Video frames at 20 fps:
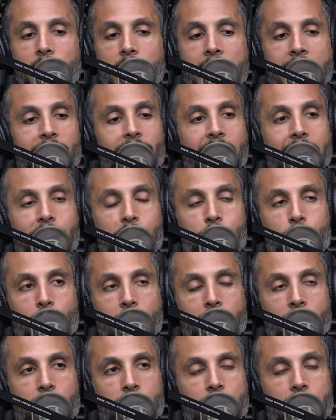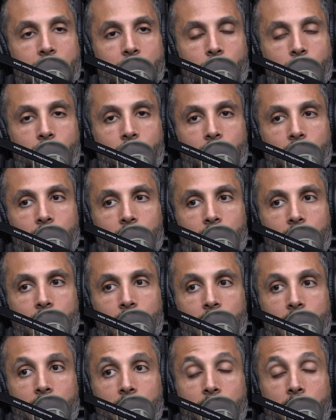I've had trainers that were
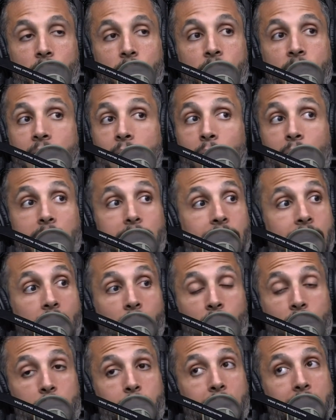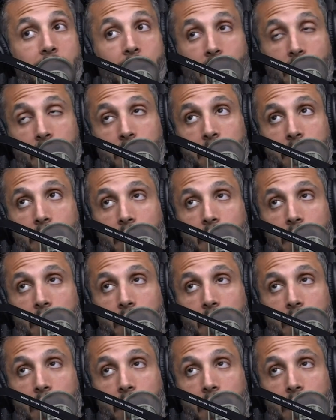very charismatic.